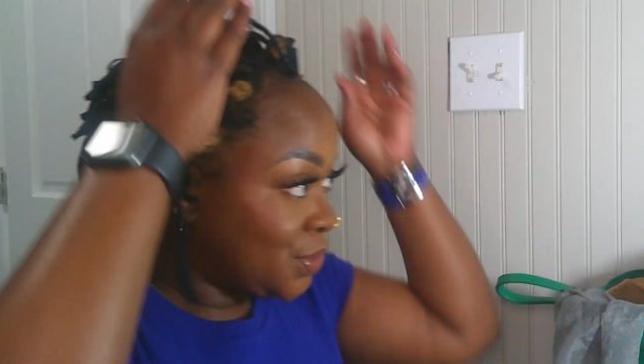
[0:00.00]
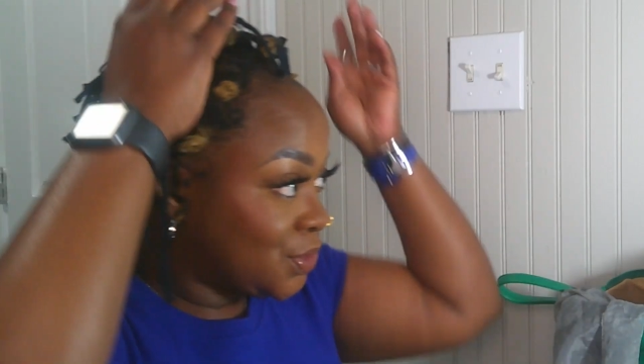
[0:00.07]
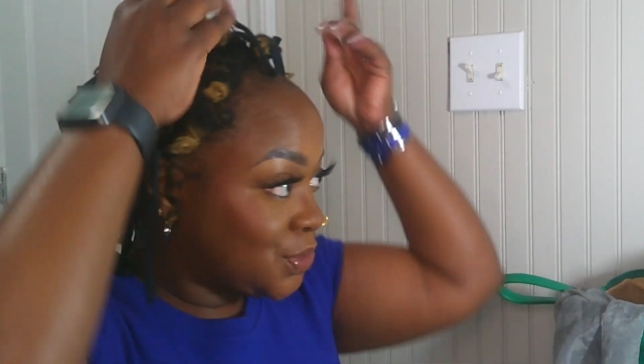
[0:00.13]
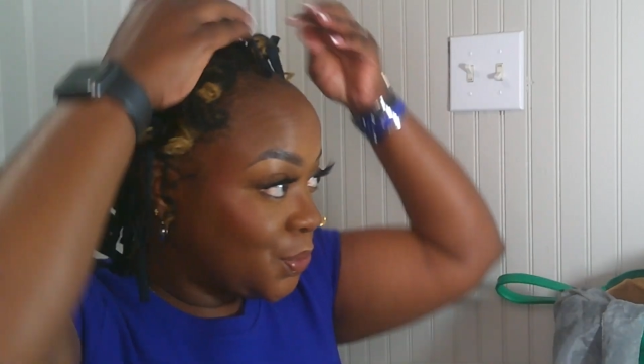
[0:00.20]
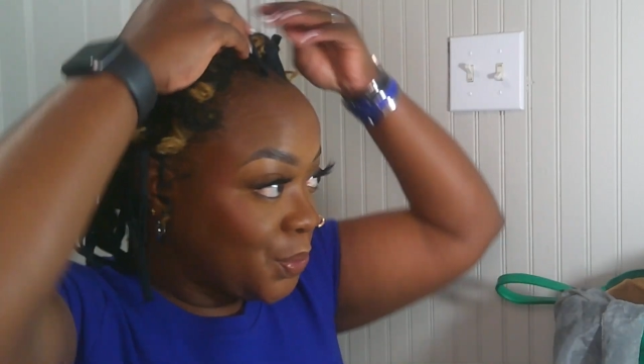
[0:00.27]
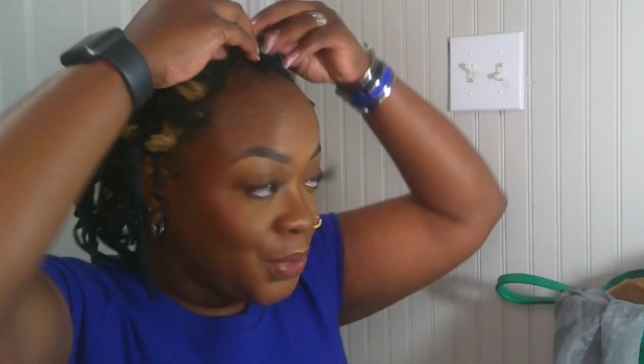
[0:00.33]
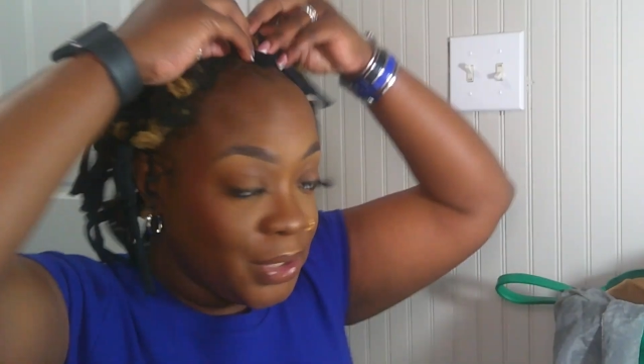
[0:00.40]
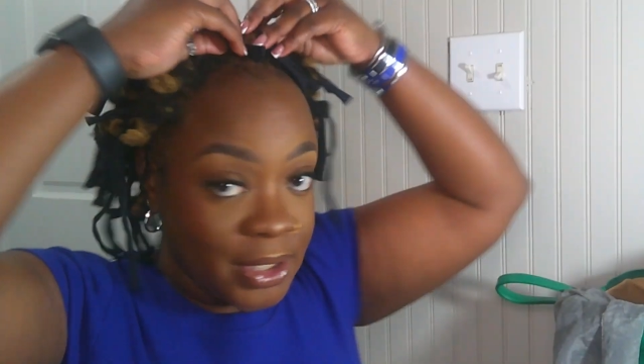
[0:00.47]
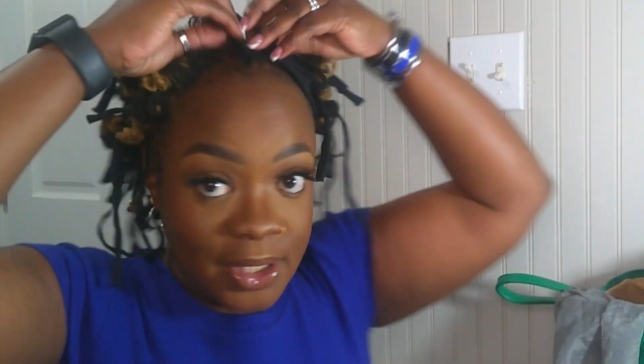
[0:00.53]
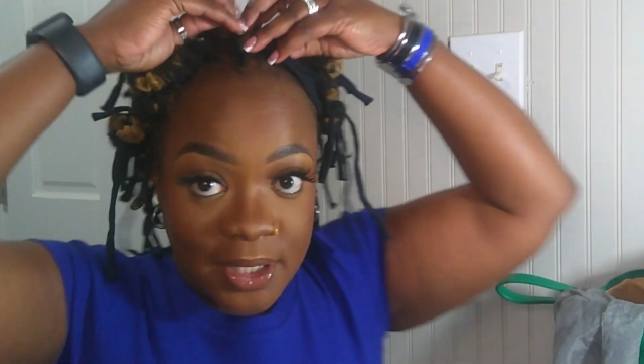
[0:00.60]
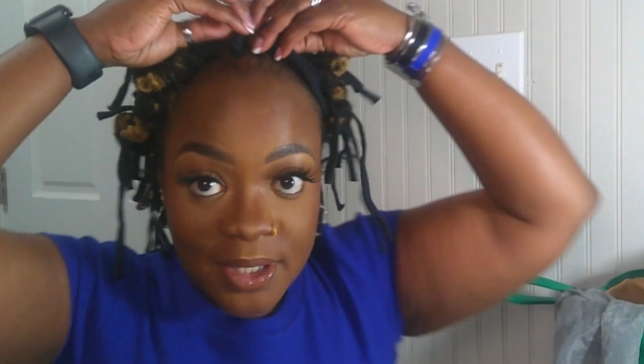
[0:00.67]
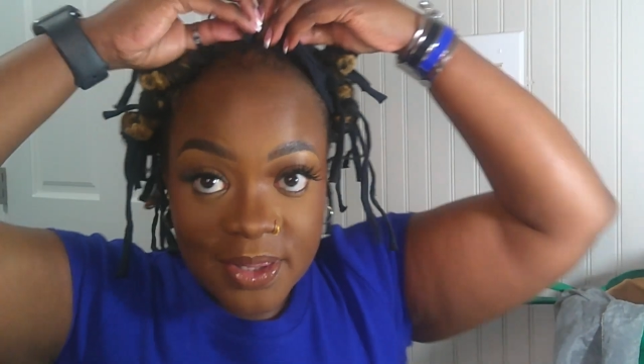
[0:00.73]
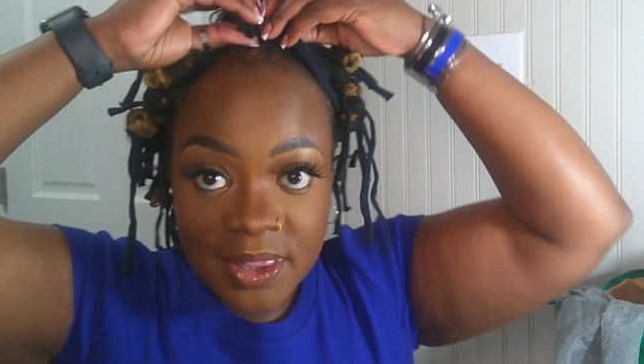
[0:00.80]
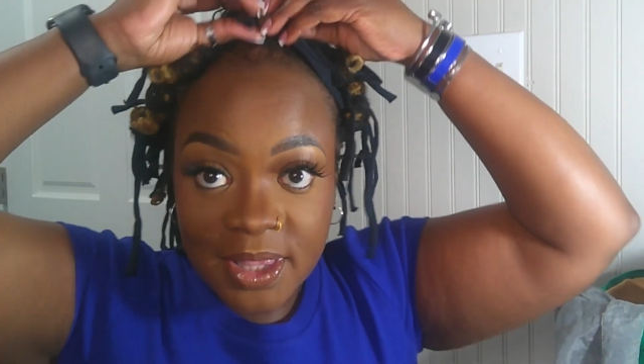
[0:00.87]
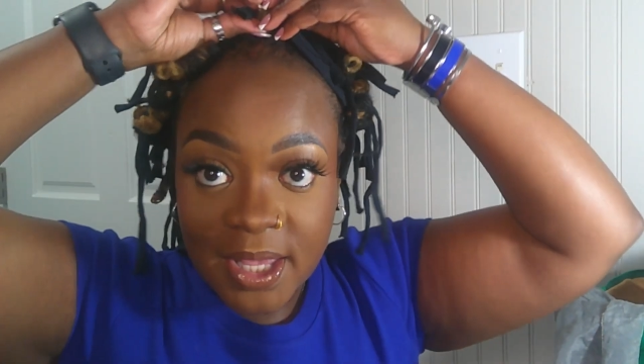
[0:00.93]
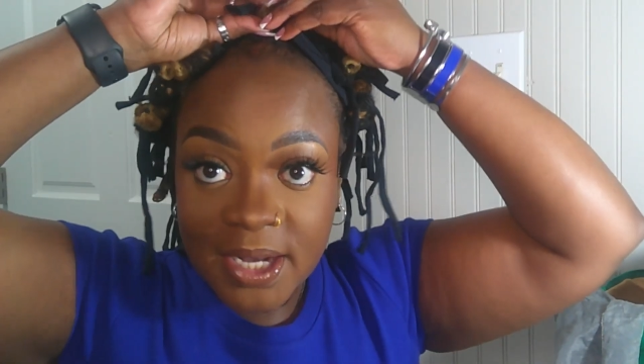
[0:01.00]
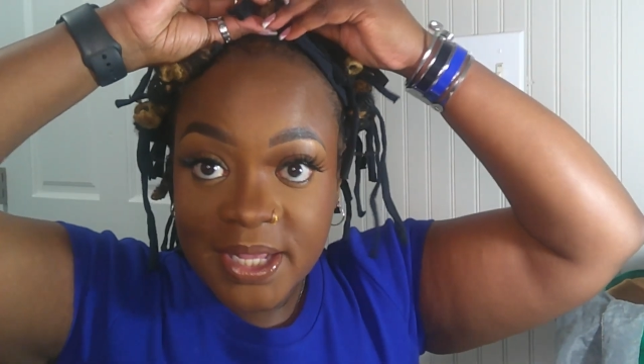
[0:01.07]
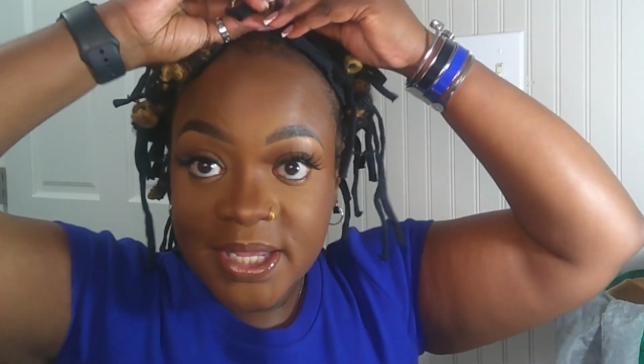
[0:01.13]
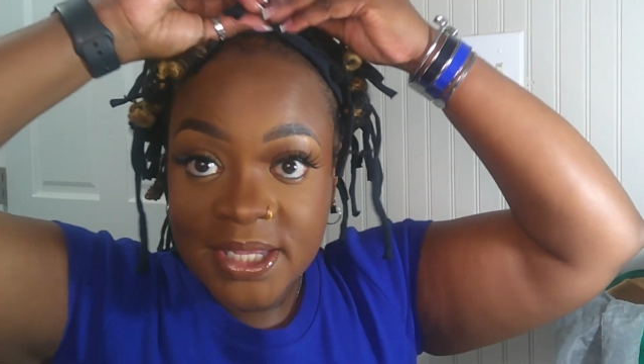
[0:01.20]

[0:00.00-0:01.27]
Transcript: So yeah, that